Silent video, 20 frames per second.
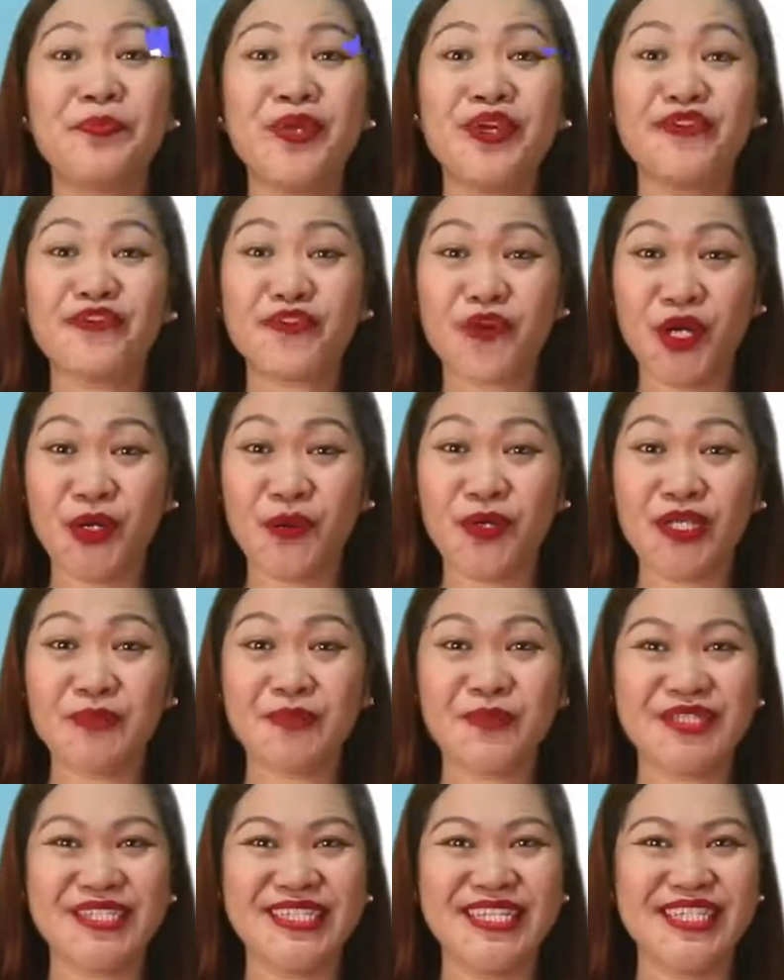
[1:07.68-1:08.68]
Before
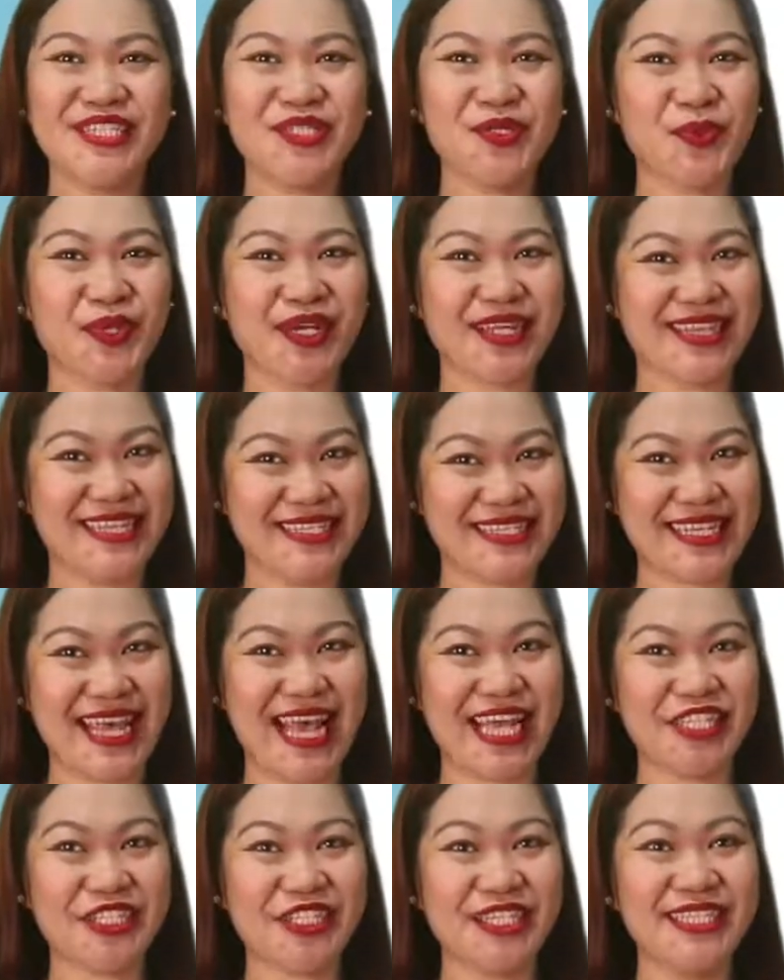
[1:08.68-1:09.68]
we'll proceed to our
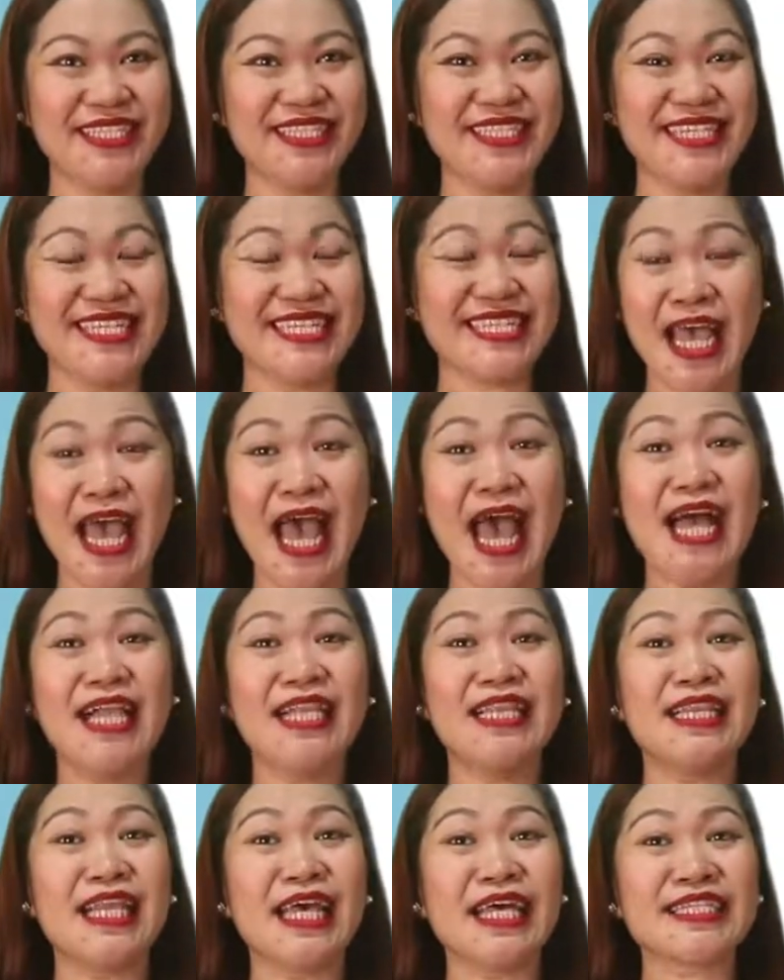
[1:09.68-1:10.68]
discussion,
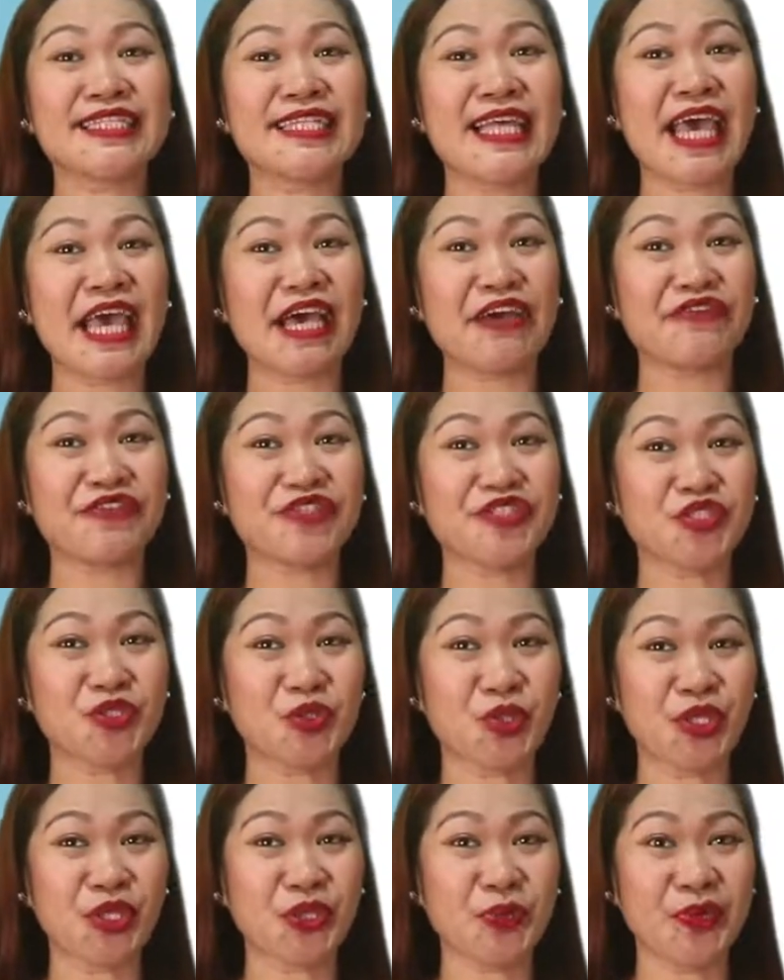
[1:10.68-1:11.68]
let's have a
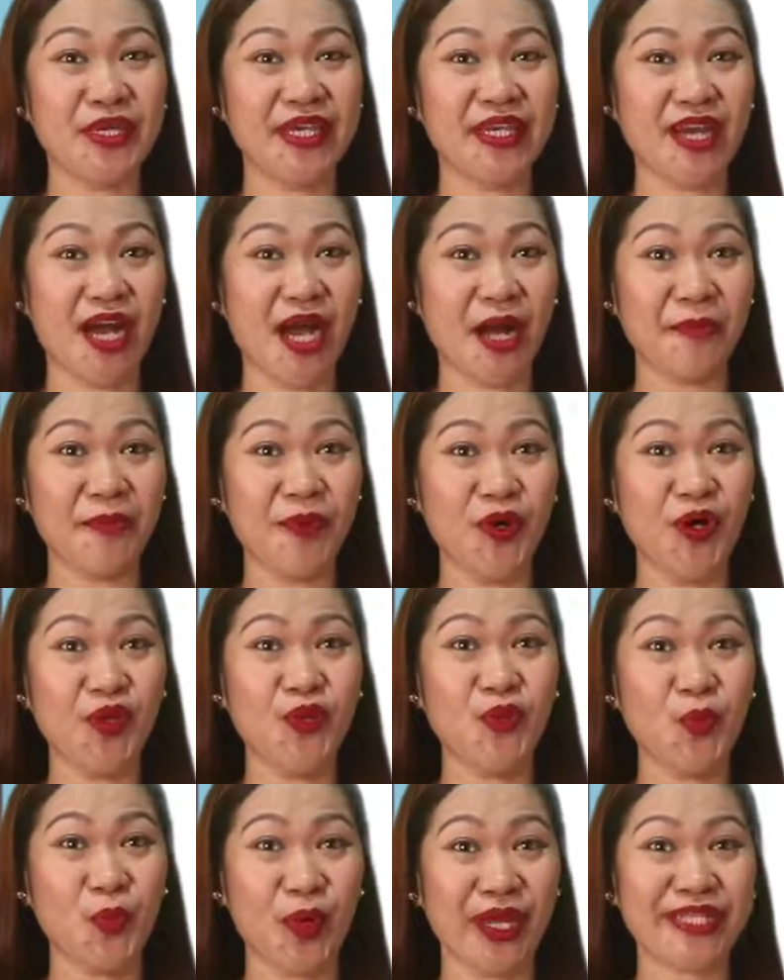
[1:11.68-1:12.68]
short recap
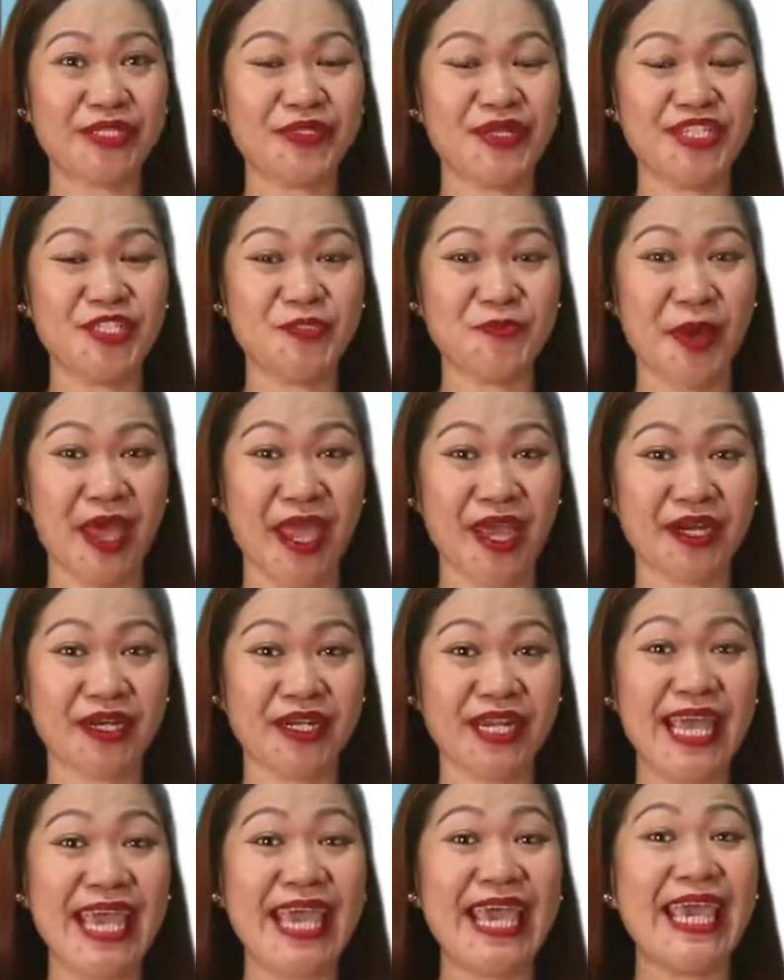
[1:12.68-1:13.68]
on what
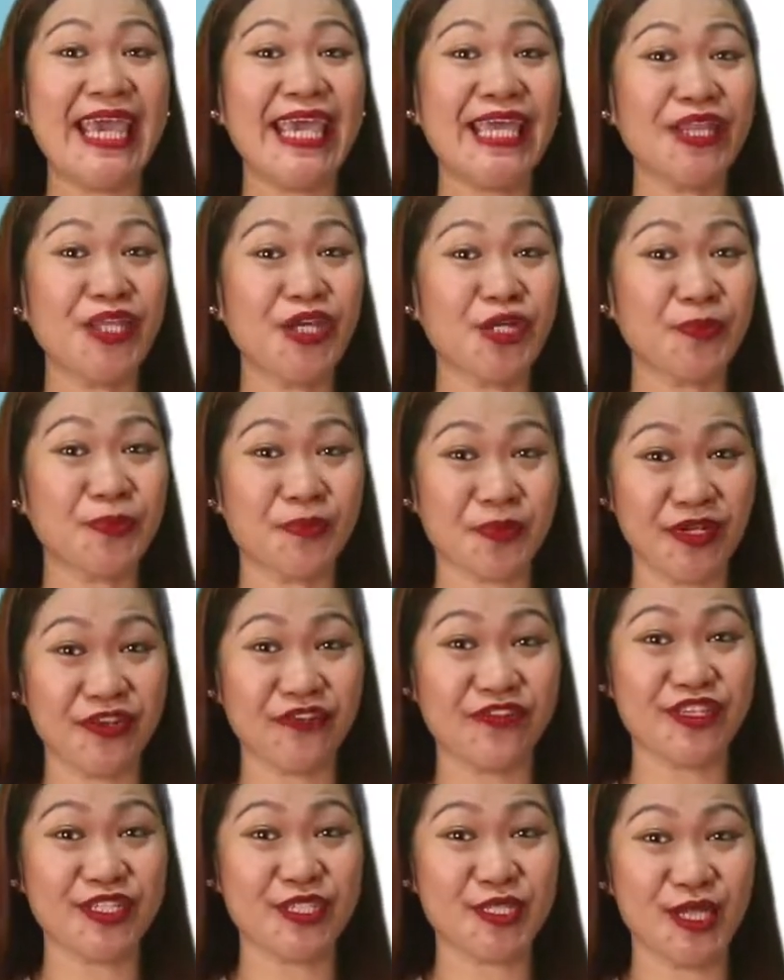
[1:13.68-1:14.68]
transpired in your
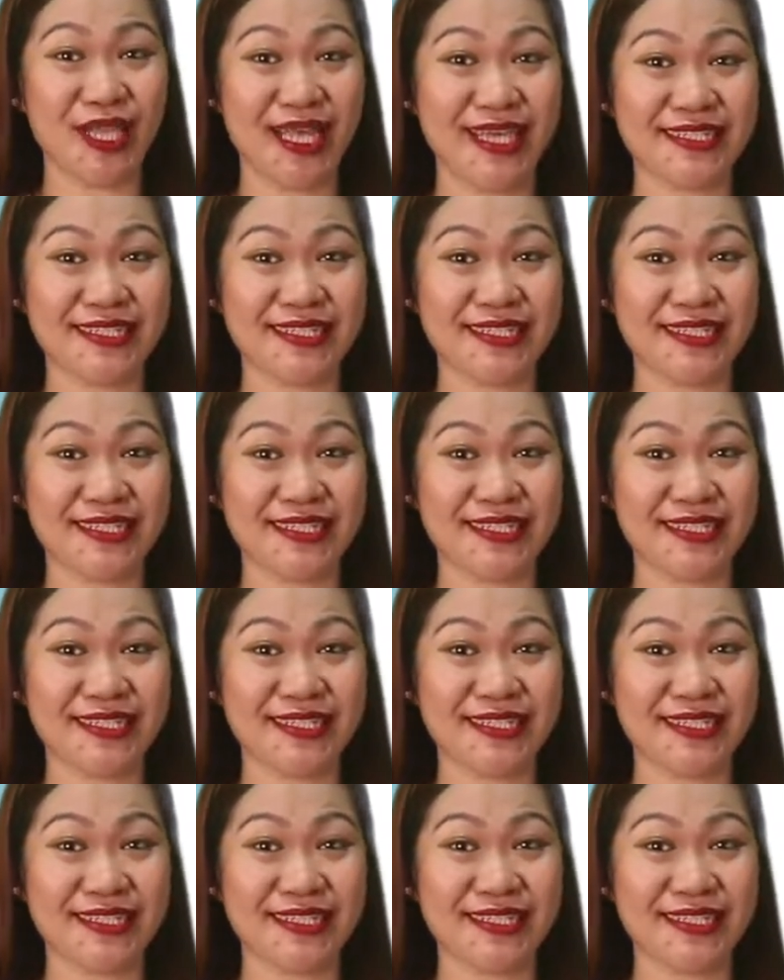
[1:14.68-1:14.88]
previous